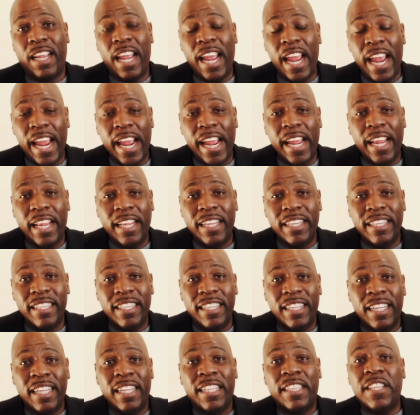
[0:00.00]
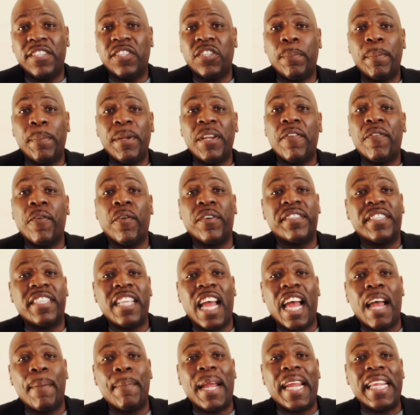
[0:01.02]
Eh, this will be the first
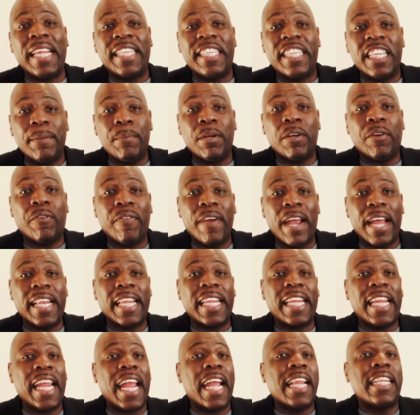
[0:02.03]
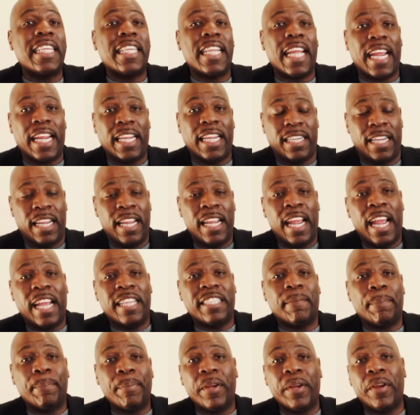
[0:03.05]
time a Democratic candidate
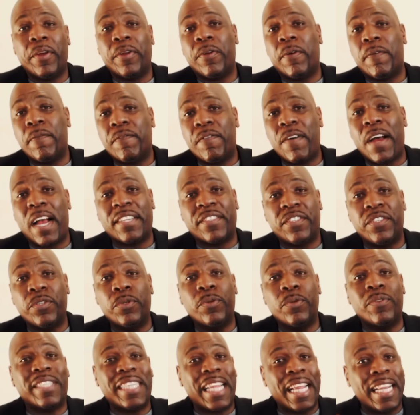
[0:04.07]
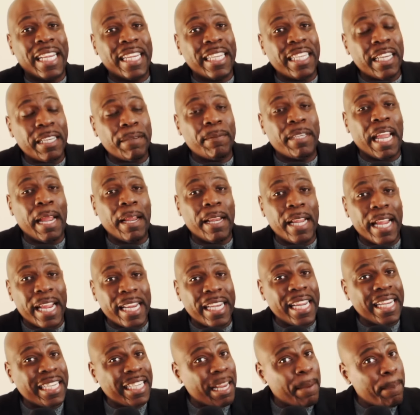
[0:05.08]
has appeared on Fox News in a, de-
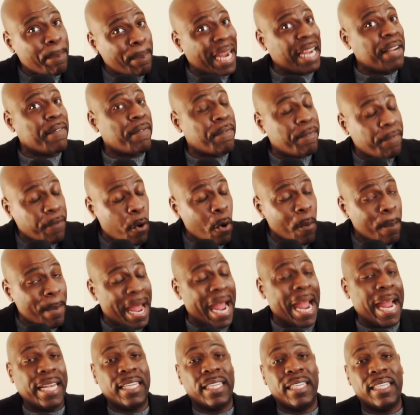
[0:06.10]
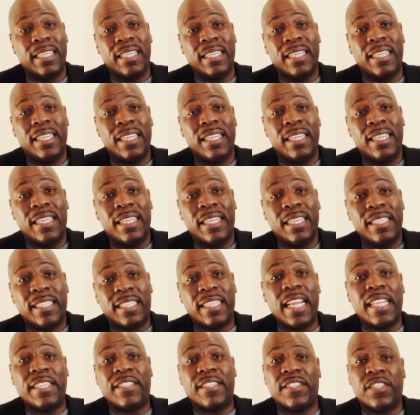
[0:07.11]
in a debate format
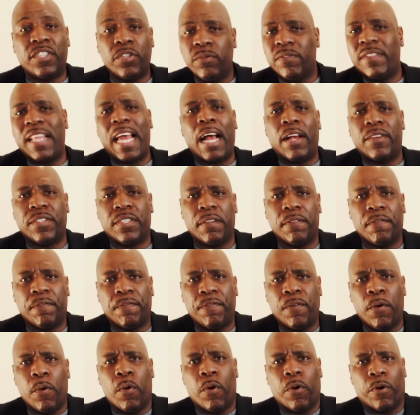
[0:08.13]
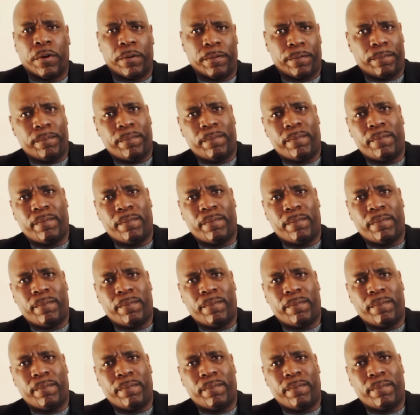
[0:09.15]
since 2004.